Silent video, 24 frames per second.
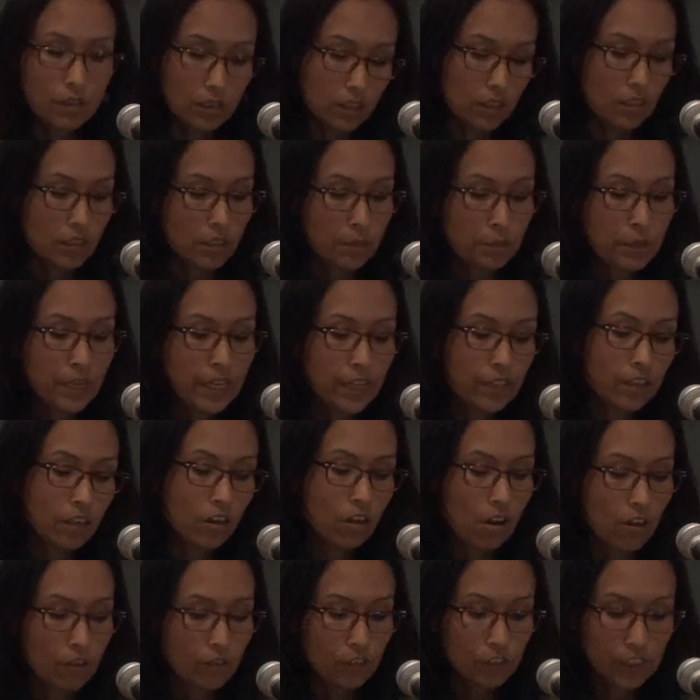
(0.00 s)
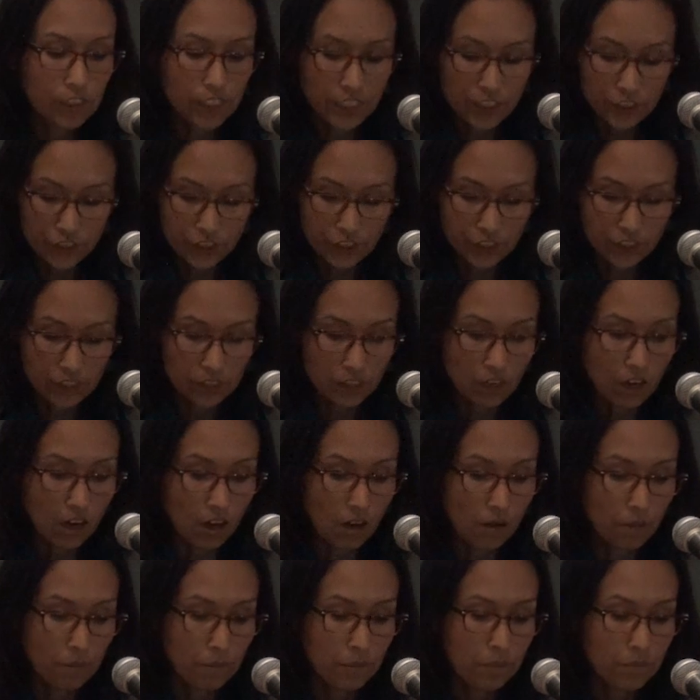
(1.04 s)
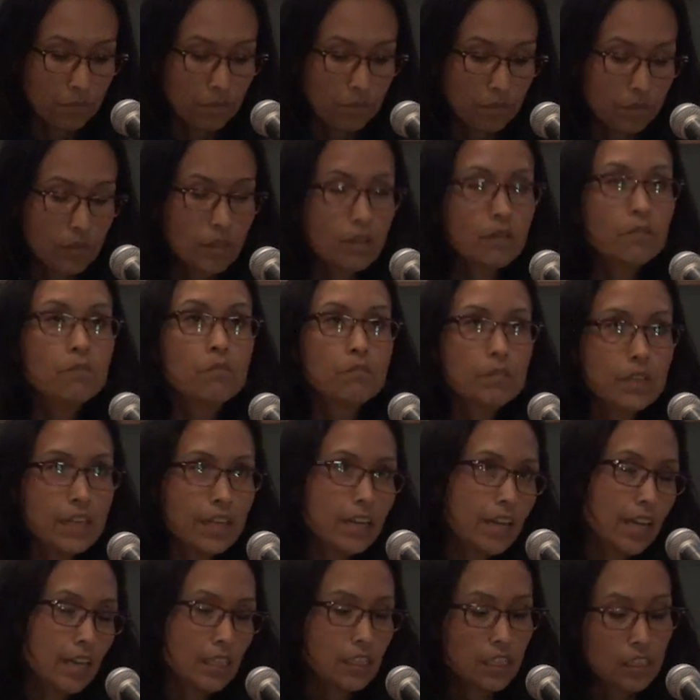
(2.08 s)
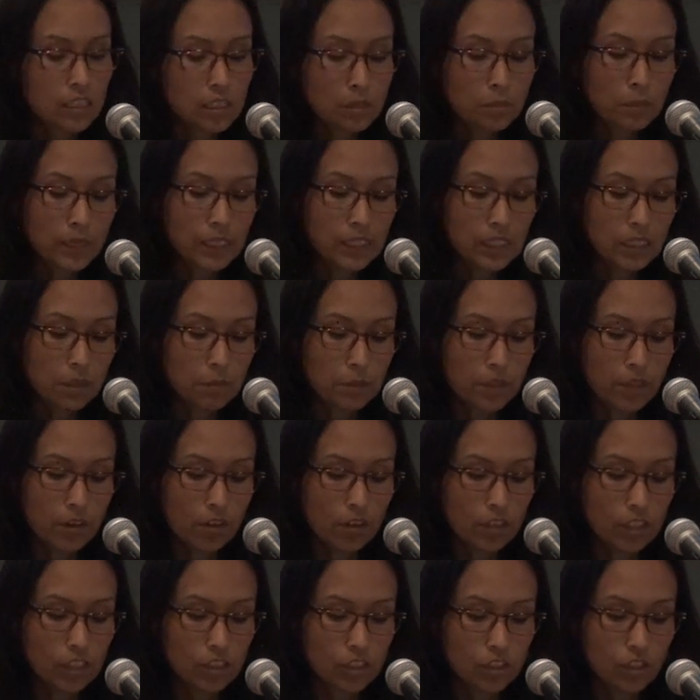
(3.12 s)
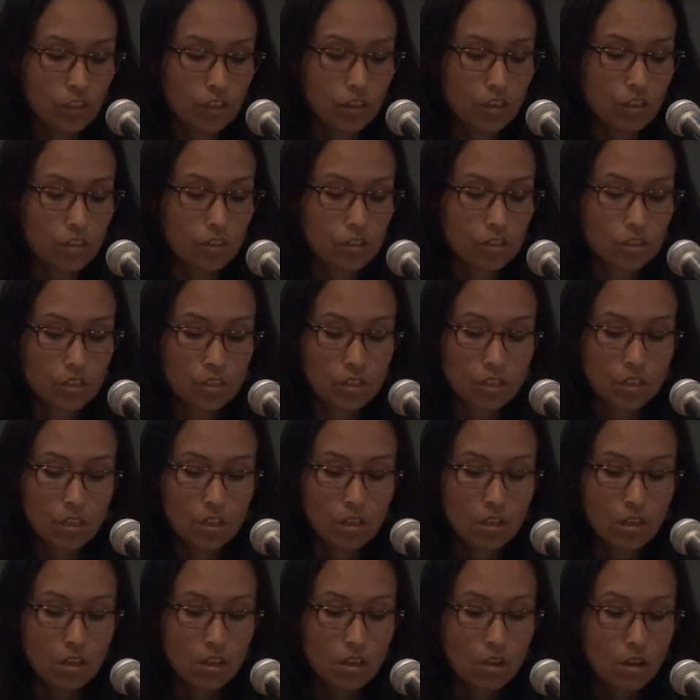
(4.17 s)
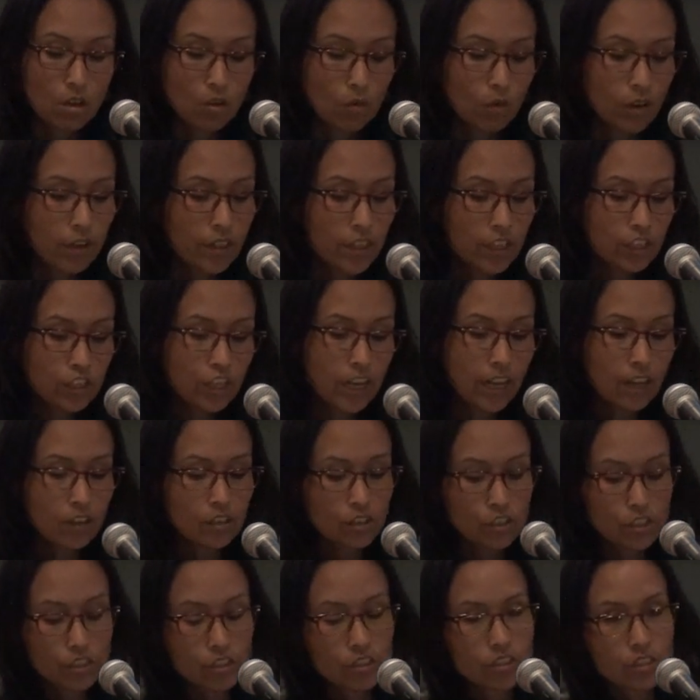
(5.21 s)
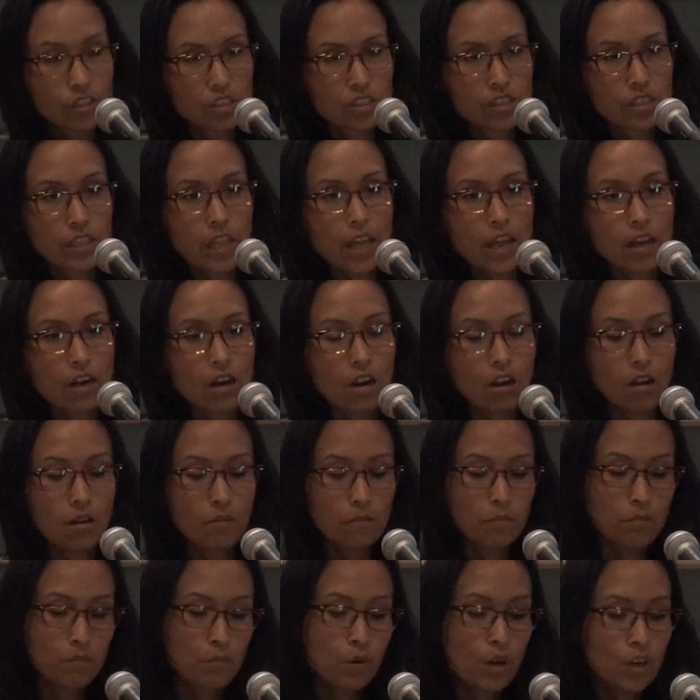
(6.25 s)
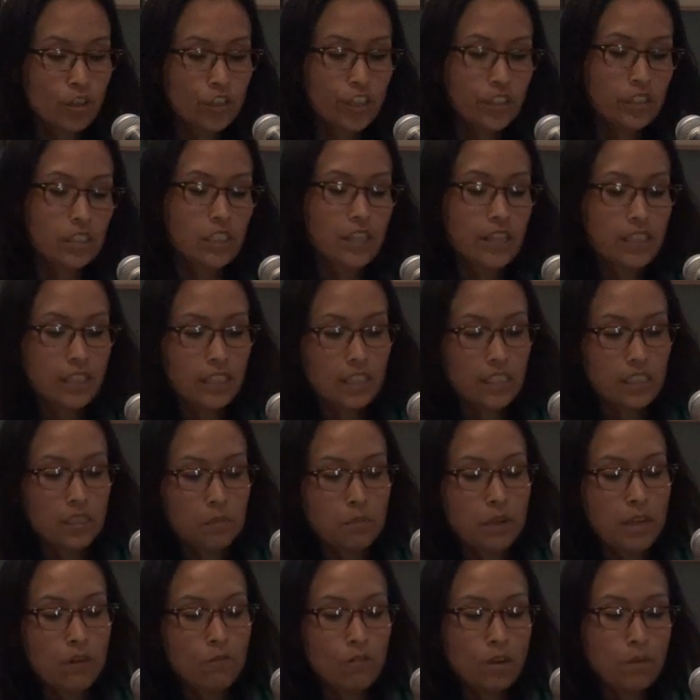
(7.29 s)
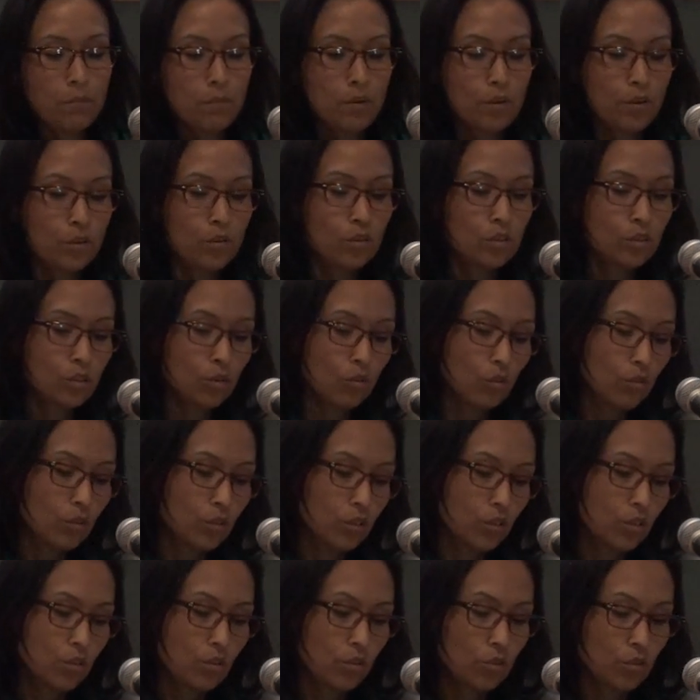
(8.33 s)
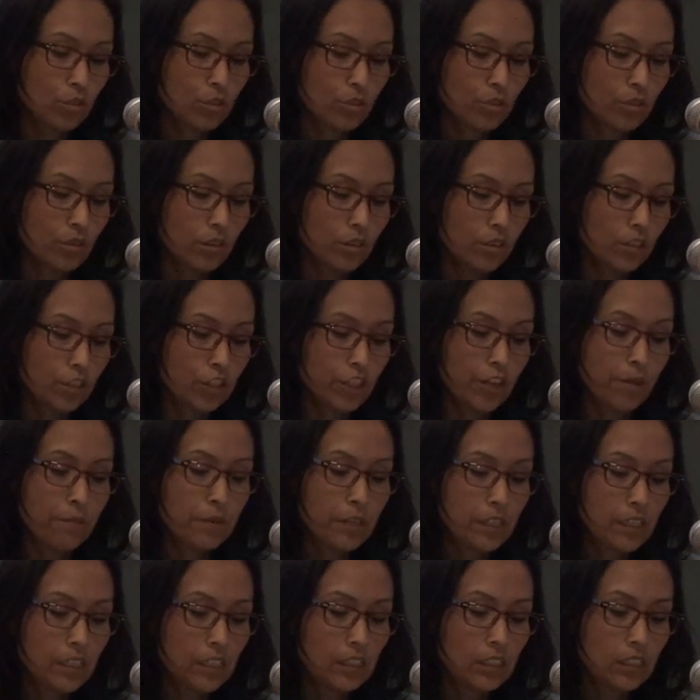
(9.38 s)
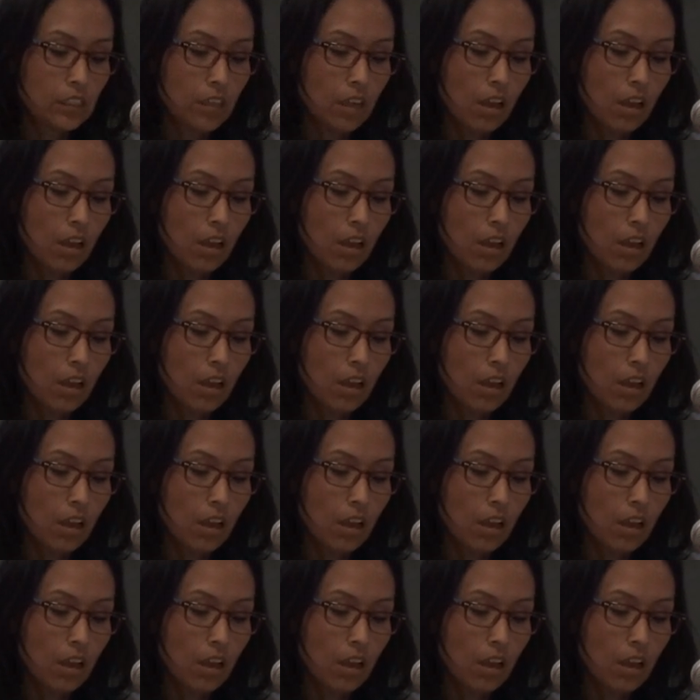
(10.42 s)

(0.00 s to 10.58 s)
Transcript: to begin the conversation, need to anticipate some of their concerns. One of the challenges is that projects like these may reproduce older cultural hegemonies,